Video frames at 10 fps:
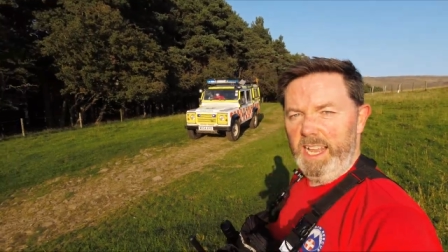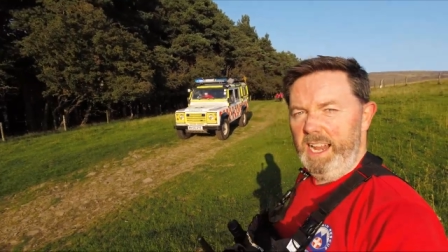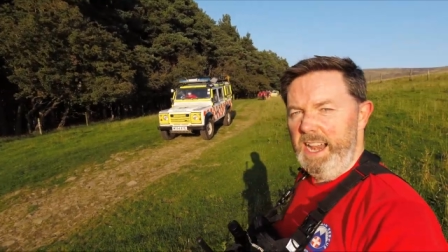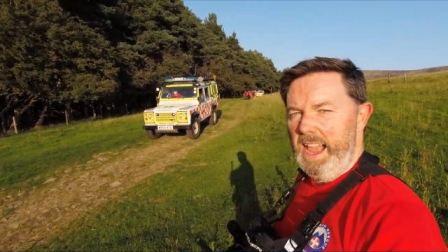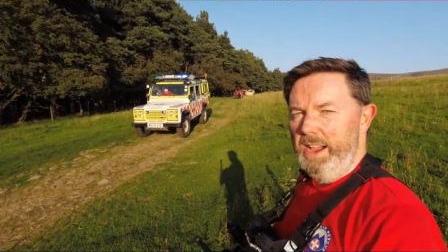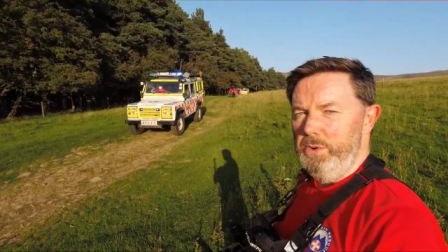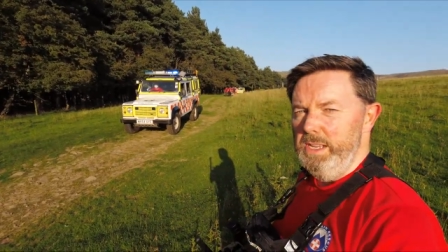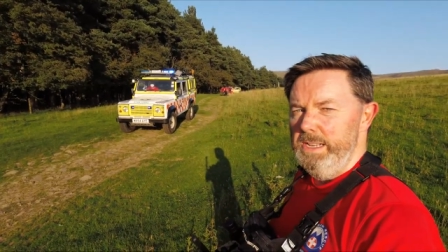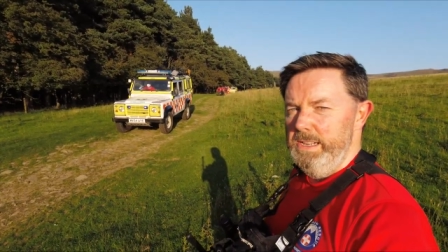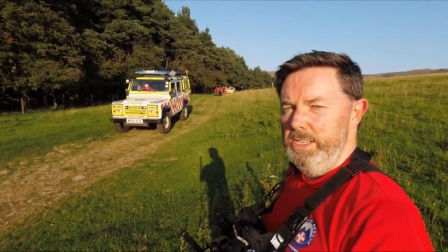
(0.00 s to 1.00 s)
are now
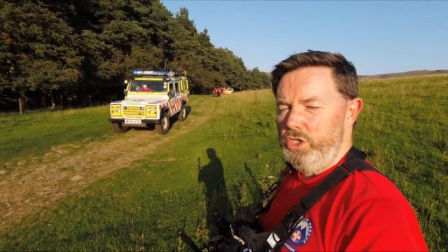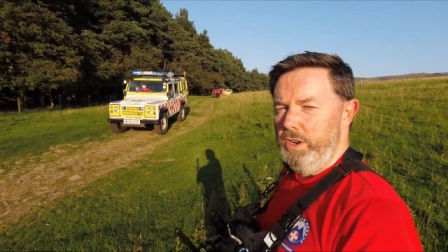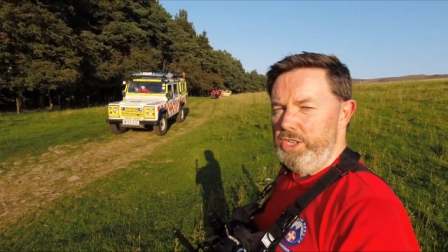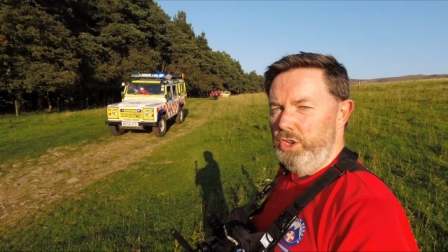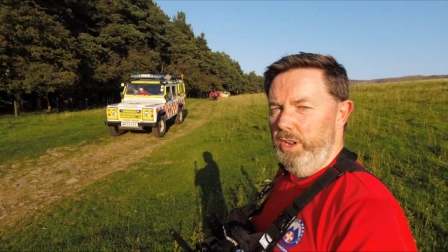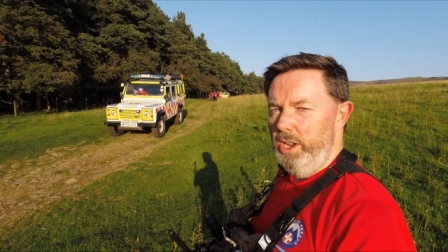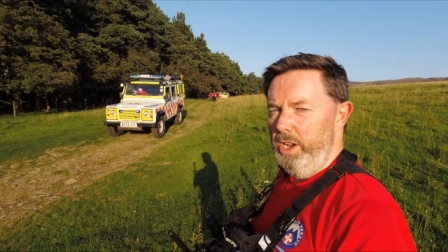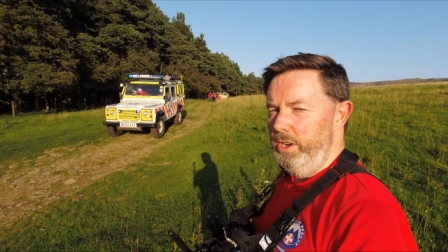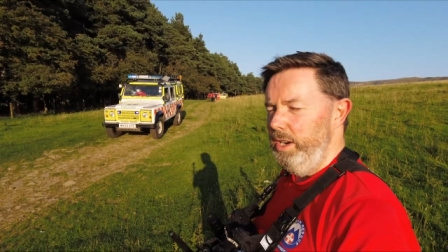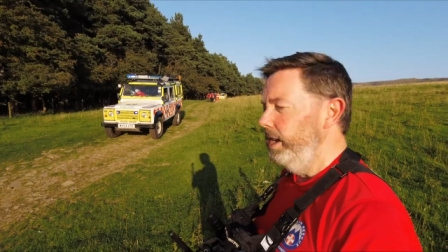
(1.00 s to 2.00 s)
stretchering her